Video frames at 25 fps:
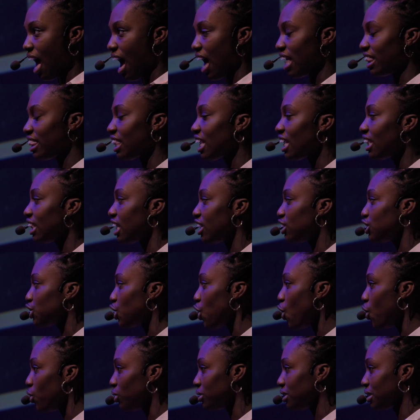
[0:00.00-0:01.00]
I think that's
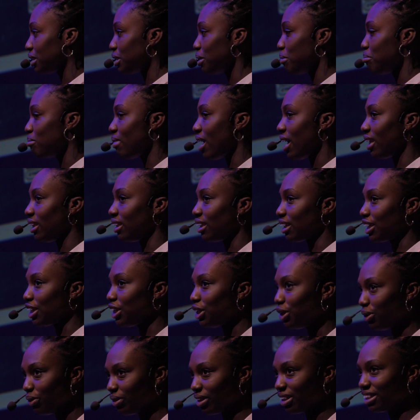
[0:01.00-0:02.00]
wholesome and the
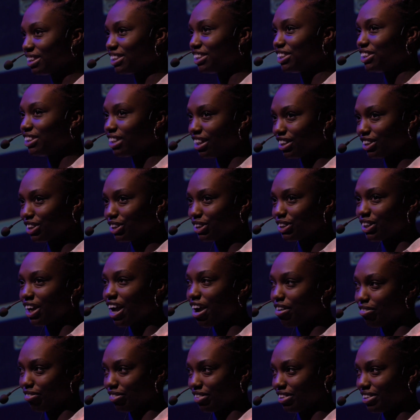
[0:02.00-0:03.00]
cutest gesture
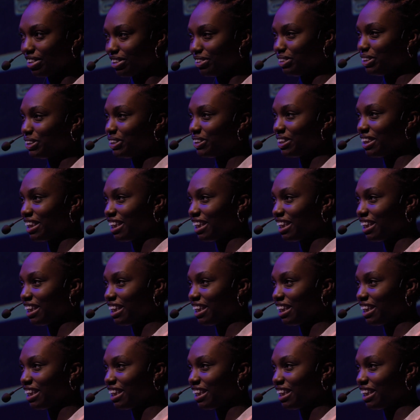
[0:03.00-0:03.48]
ever, don't you